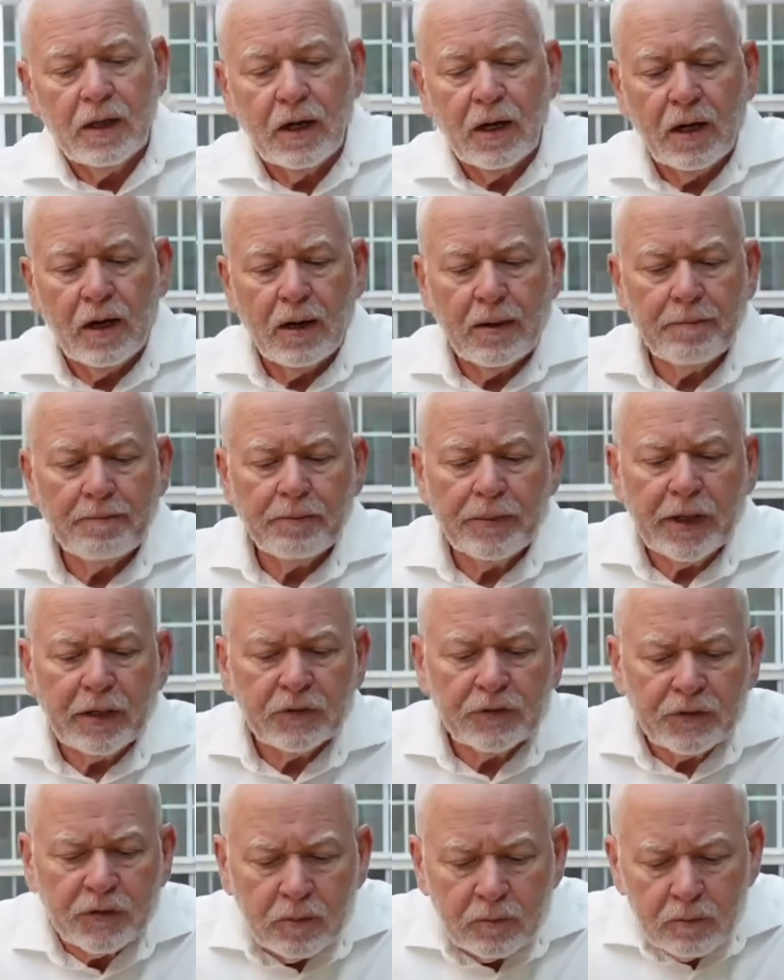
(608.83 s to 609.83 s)
Now,
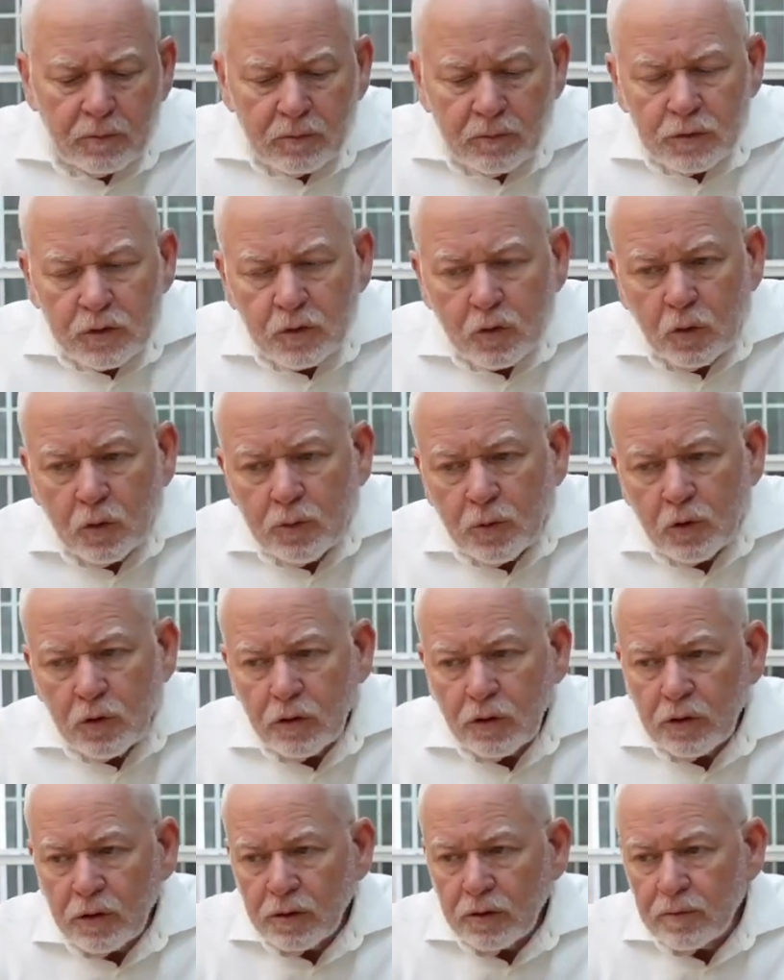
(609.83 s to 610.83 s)
some school
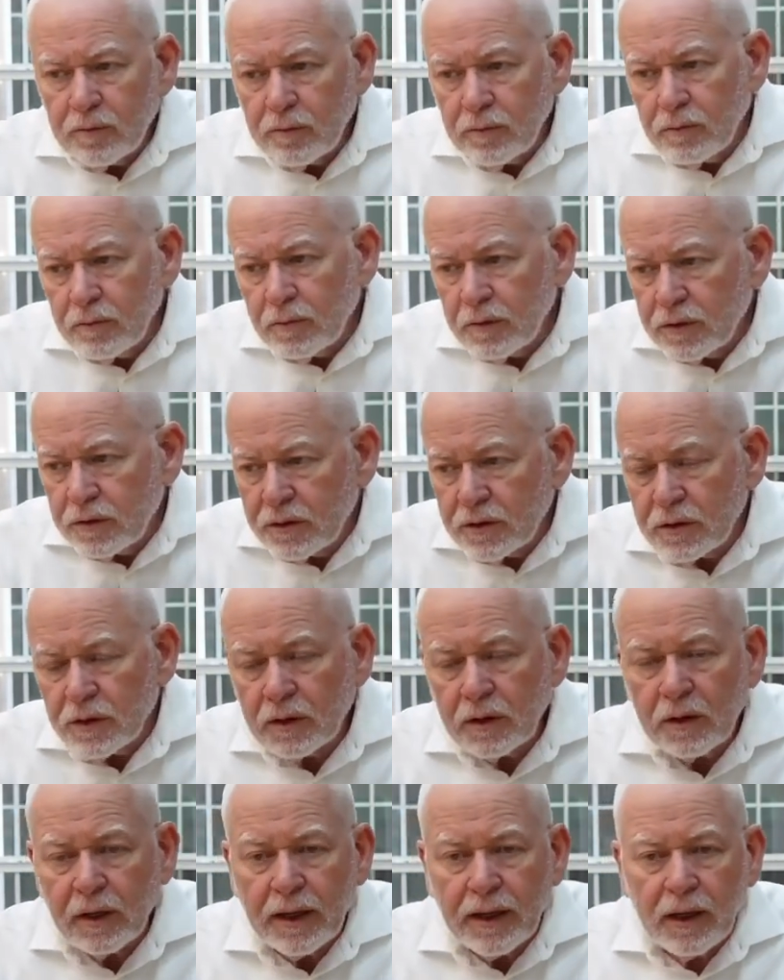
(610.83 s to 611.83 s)
boards
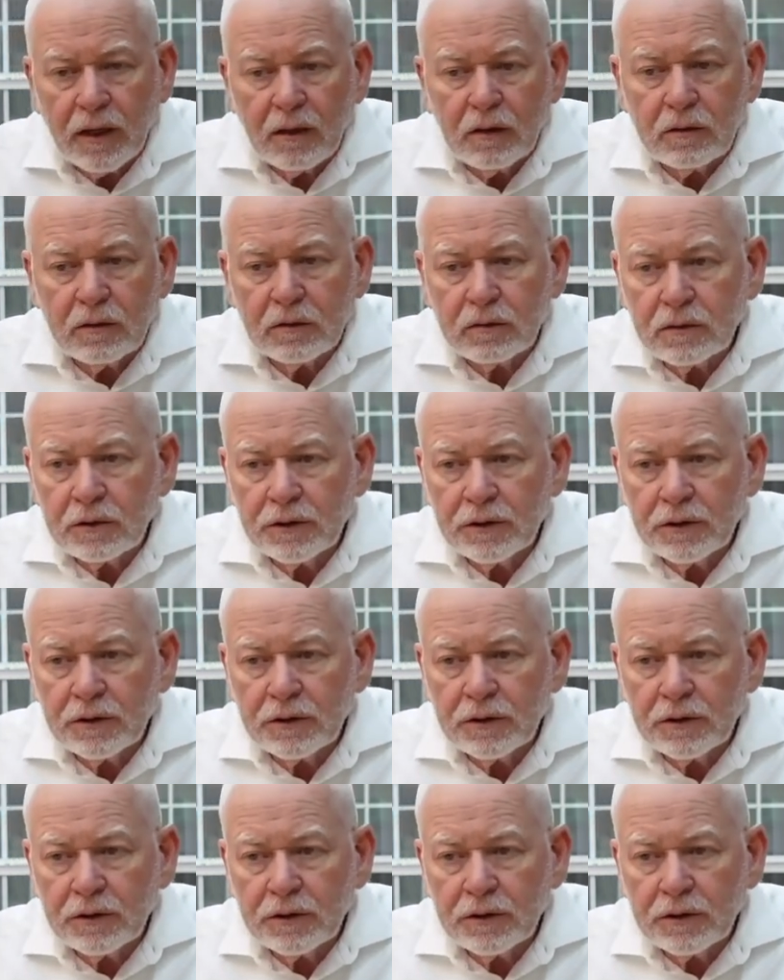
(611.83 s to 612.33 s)
allow,